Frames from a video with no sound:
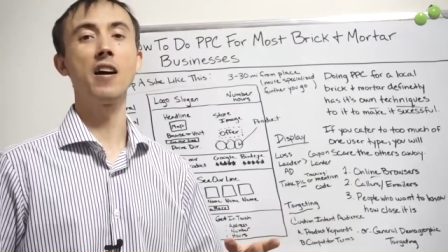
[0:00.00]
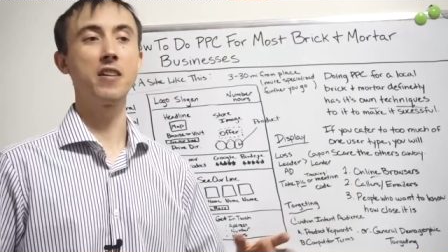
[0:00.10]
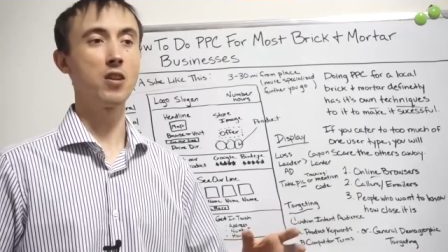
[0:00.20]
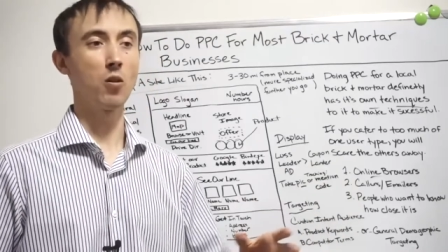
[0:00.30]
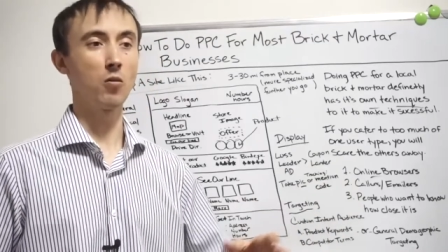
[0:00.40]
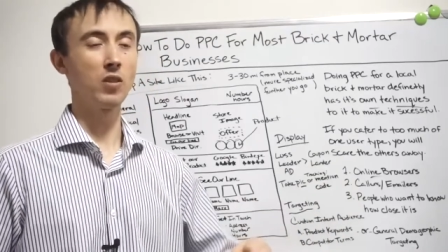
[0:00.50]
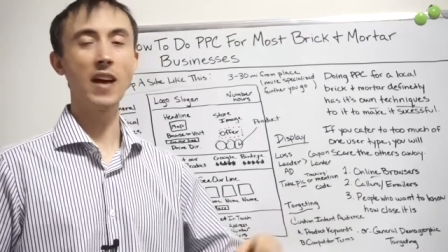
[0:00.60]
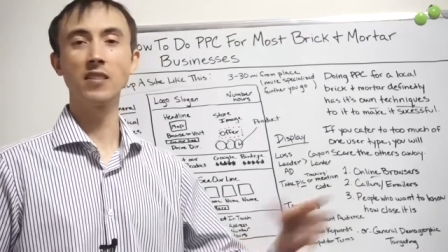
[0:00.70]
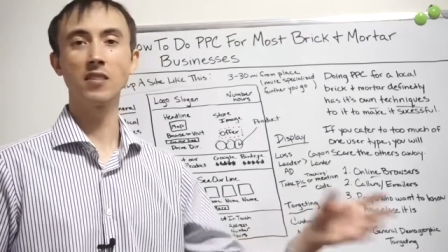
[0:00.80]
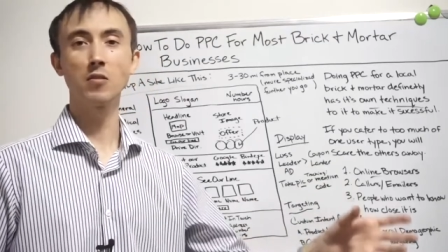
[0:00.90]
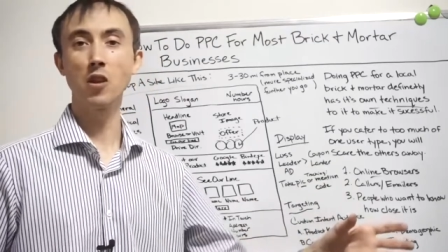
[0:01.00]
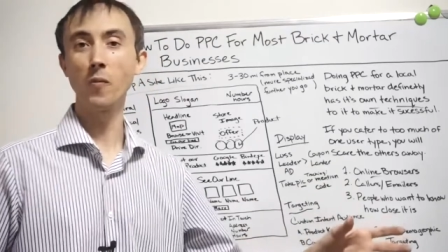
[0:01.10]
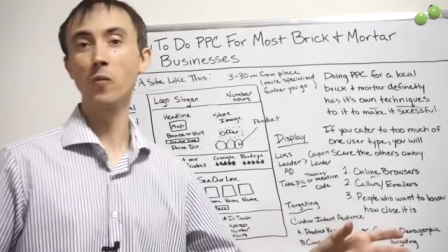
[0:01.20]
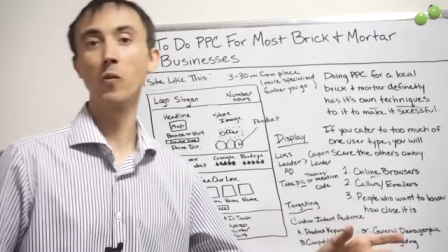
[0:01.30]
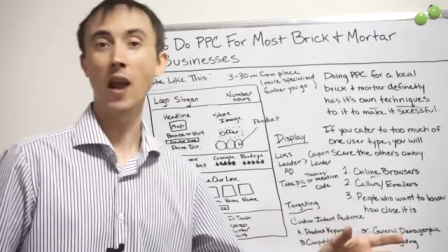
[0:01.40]
less,
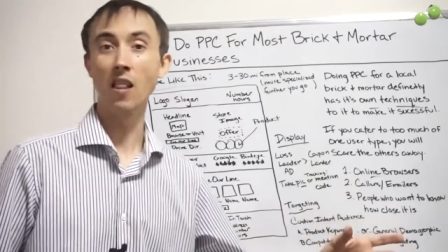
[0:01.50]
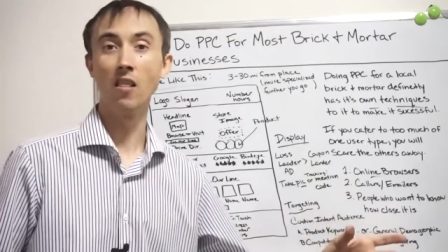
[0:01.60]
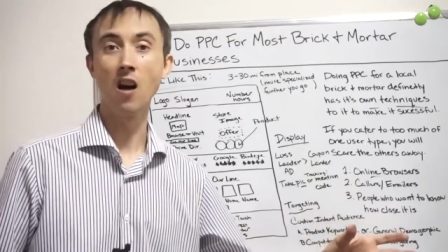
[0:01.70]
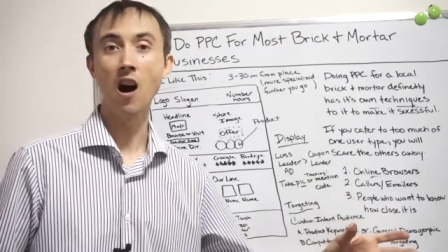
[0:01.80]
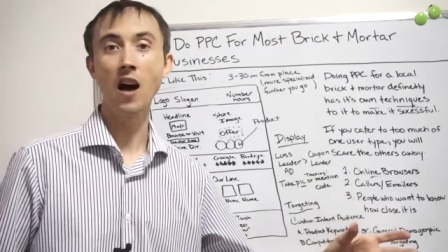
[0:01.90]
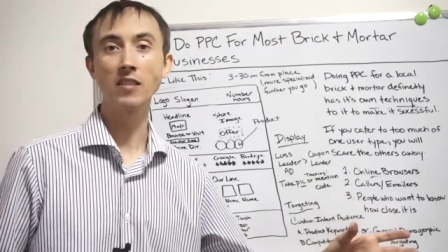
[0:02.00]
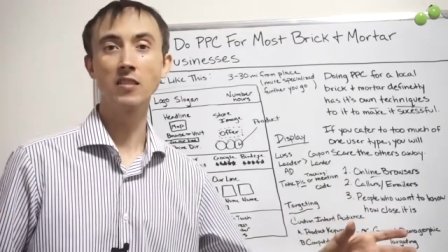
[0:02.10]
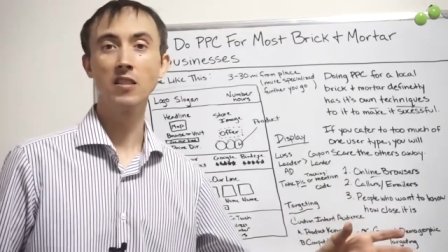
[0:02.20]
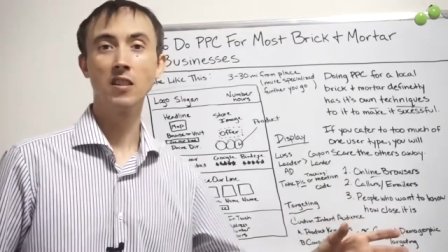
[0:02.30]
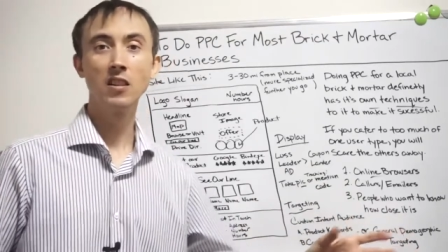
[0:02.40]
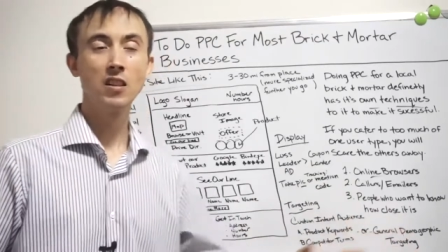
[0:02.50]
at a loss.